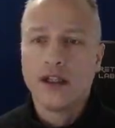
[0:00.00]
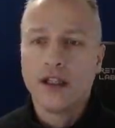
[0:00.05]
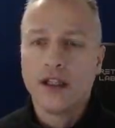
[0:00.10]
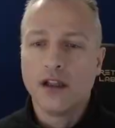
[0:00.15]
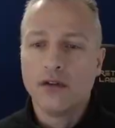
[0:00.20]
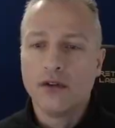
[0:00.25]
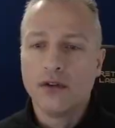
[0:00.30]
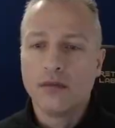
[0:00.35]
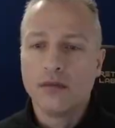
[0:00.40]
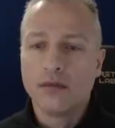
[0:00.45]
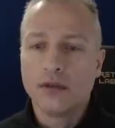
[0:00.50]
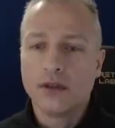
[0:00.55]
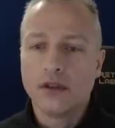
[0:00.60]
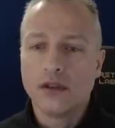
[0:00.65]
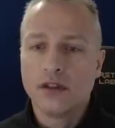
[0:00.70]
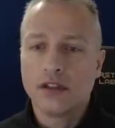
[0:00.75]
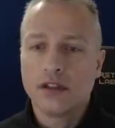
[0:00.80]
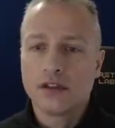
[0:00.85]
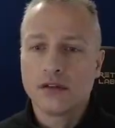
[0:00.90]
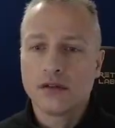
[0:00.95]
Oh,
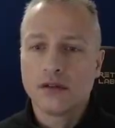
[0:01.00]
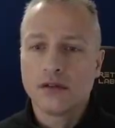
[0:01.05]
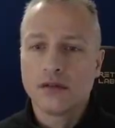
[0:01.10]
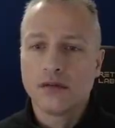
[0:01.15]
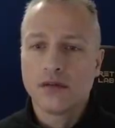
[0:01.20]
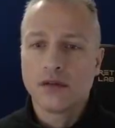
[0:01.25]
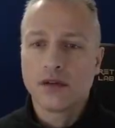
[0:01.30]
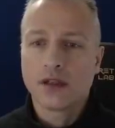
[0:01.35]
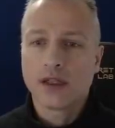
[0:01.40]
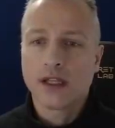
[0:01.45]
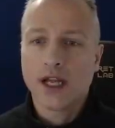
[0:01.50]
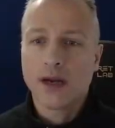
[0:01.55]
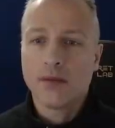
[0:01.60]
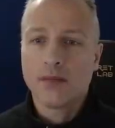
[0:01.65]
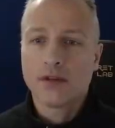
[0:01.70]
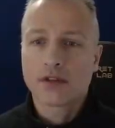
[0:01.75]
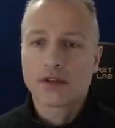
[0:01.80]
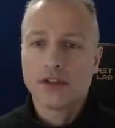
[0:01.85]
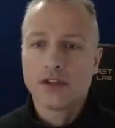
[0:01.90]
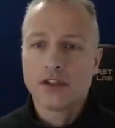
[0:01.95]
this
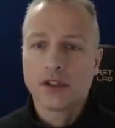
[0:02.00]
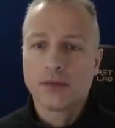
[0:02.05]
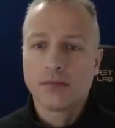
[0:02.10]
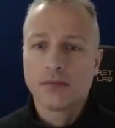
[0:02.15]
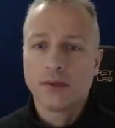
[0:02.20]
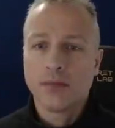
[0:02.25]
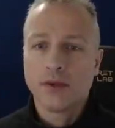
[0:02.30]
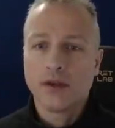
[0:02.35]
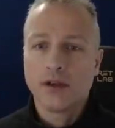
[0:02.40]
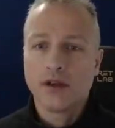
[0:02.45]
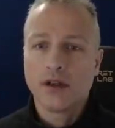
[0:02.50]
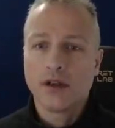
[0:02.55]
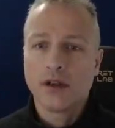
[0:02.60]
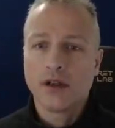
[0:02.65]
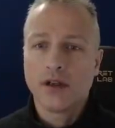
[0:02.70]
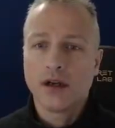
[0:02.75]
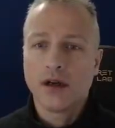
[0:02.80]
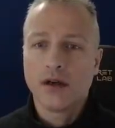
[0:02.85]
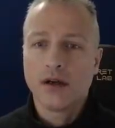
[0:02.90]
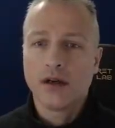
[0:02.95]
camera's going to jump about.
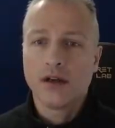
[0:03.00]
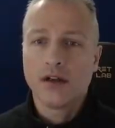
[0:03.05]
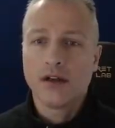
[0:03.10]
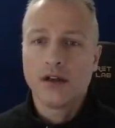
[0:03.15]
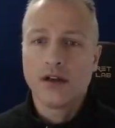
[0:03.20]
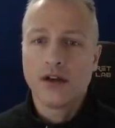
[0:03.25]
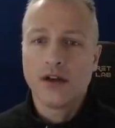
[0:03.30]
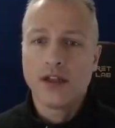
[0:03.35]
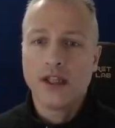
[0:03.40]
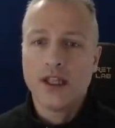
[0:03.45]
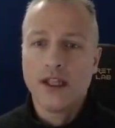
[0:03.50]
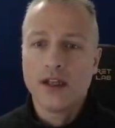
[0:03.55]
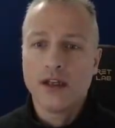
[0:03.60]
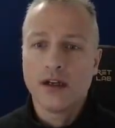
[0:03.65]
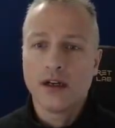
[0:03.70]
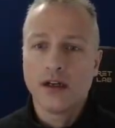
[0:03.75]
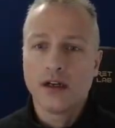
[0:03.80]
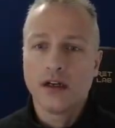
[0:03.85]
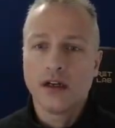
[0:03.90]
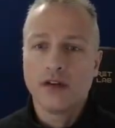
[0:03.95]

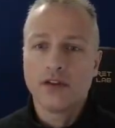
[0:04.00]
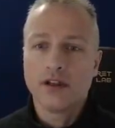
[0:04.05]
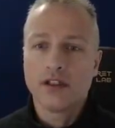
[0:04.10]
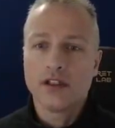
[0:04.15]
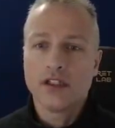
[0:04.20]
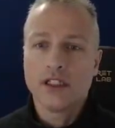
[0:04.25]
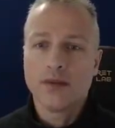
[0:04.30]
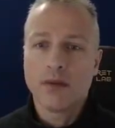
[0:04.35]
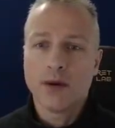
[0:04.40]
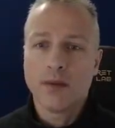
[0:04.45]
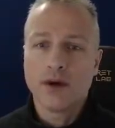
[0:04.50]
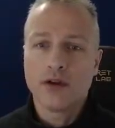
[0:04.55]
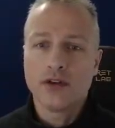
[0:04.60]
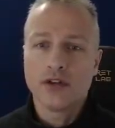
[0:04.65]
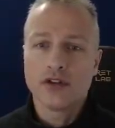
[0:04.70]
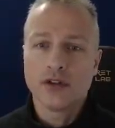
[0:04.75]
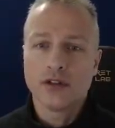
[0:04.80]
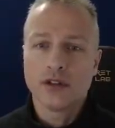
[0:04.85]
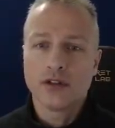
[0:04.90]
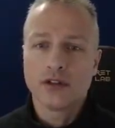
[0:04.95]
Here, if you can see my
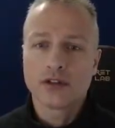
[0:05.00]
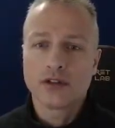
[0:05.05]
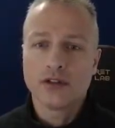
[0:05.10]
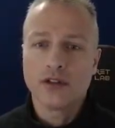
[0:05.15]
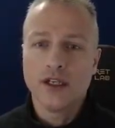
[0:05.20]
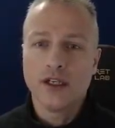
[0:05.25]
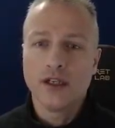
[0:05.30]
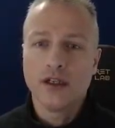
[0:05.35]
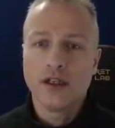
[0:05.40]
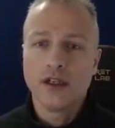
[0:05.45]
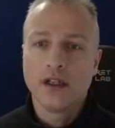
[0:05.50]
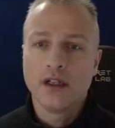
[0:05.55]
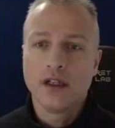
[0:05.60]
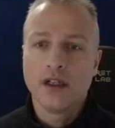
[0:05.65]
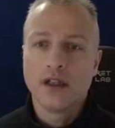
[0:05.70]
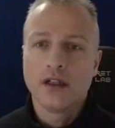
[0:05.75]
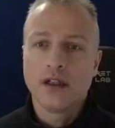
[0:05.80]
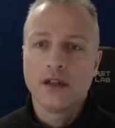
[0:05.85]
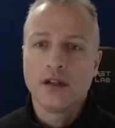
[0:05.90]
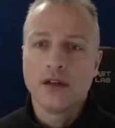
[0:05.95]
mouse on the screen,
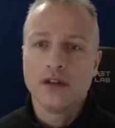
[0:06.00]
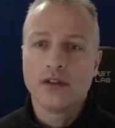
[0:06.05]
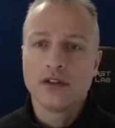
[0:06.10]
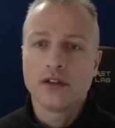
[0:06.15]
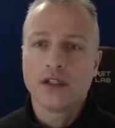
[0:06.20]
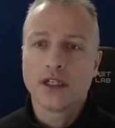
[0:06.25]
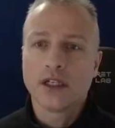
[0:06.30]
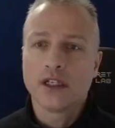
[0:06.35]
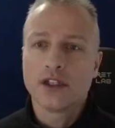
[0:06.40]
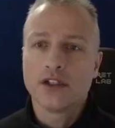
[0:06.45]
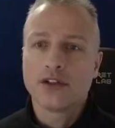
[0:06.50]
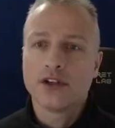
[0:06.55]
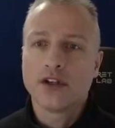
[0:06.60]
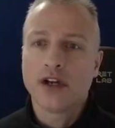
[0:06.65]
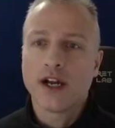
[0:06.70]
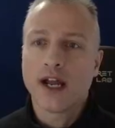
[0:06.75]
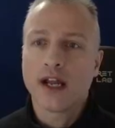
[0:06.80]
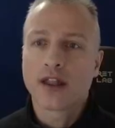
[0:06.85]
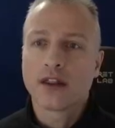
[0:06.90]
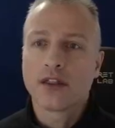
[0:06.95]
looks like a
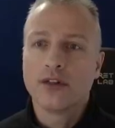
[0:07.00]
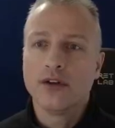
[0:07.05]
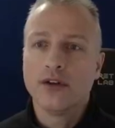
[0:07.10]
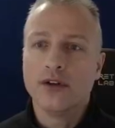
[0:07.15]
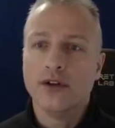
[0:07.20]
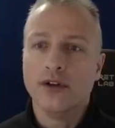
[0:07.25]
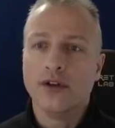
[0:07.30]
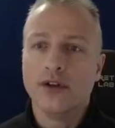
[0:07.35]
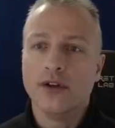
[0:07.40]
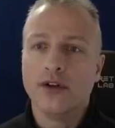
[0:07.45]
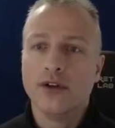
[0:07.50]
track through.